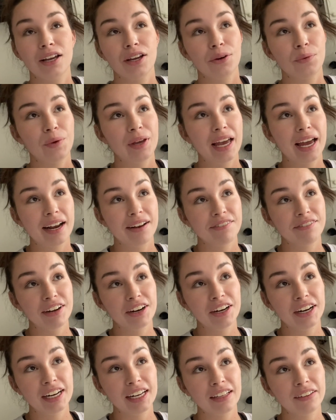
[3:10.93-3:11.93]
We had a
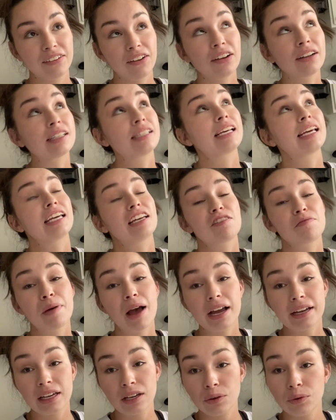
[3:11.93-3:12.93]
very long day of
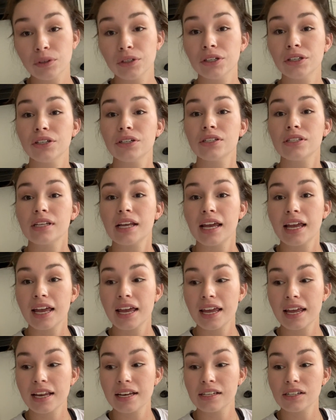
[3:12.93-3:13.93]
packing orders
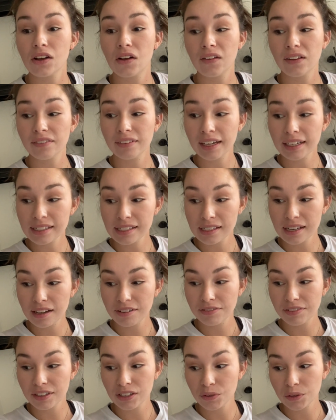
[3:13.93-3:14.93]
and all that
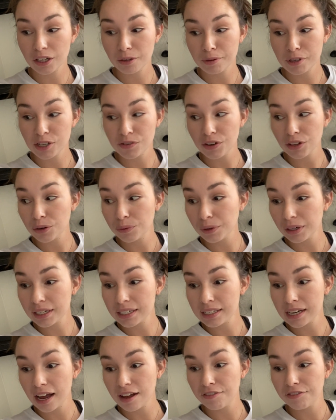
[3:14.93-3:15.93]
stuff and doing a bunch of other work
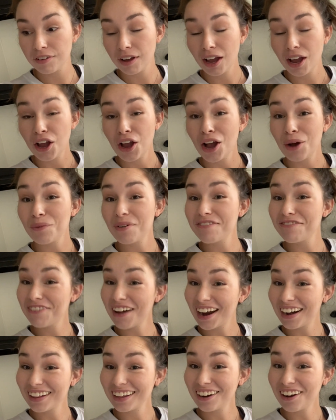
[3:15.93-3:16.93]
stuff. We
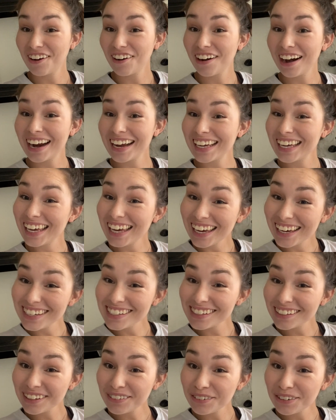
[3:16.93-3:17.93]
finally got our IKEA
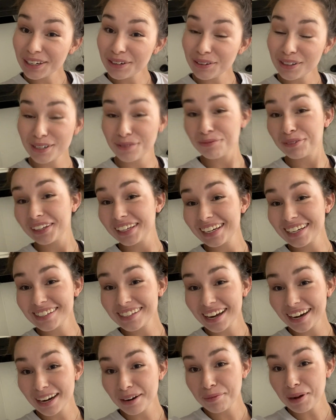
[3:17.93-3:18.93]
delivery, which I'm really
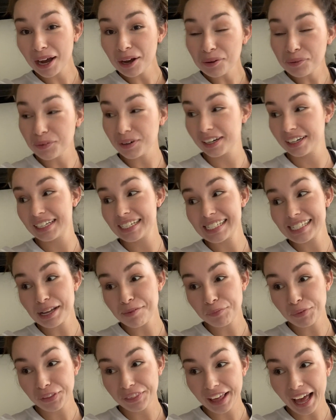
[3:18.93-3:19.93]
excited about. We're gonna
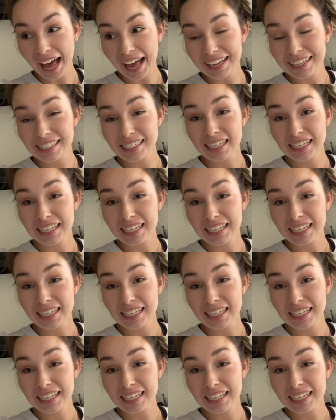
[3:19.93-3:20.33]
assemble that.